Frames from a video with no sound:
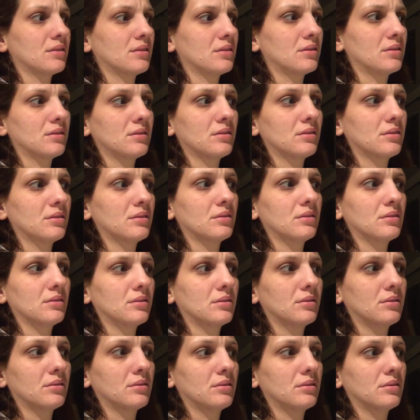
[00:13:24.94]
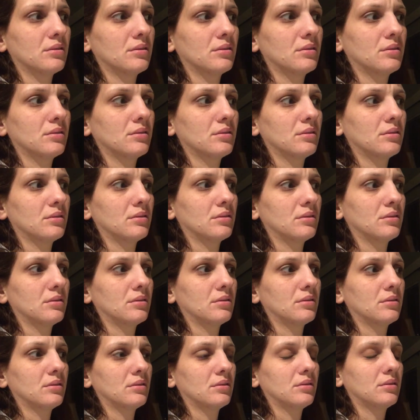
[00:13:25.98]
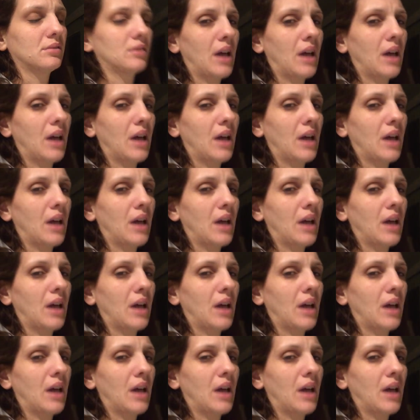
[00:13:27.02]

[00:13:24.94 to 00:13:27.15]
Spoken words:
[no speech]